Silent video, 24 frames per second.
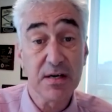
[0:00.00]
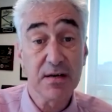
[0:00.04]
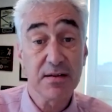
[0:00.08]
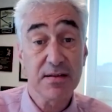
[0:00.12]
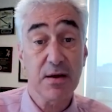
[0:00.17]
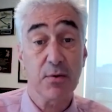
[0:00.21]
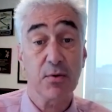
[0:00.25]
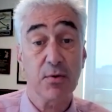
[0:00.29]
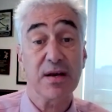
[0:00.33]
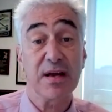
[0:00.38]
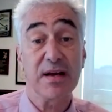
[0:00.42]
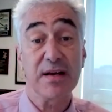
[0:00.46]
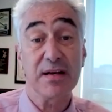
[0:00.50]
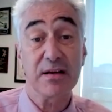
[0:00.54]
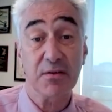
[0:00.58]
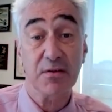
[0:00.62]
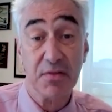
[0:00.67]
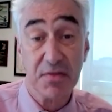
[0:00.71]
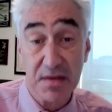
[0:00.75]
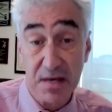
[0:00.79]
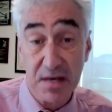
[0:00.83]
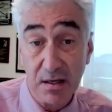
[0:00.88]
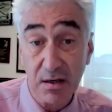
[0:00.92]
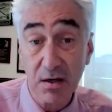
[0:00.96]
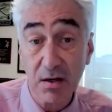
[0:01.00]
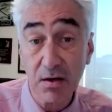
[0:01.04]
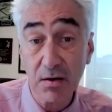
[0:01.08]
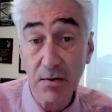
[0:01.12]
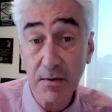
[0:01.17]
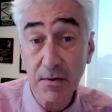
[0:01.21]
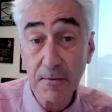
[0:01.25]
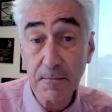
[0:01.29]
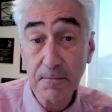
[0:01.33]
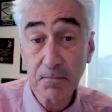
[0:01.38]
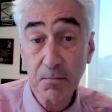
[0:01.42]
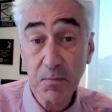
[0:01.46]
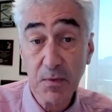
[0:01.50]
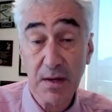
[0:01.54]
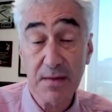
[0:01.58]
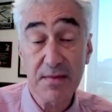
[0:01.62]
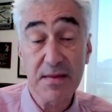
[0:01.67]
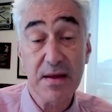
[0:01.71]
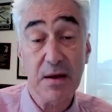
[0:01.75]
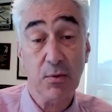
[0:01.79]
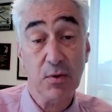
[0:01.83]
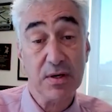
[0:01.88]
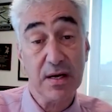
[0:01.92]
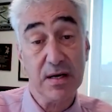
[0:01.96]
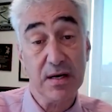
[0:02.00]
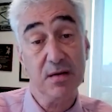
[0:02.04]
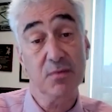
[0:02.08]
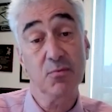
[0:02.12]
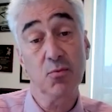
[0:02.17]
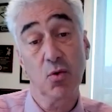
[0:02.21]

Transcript: they were getting thicker and they were getting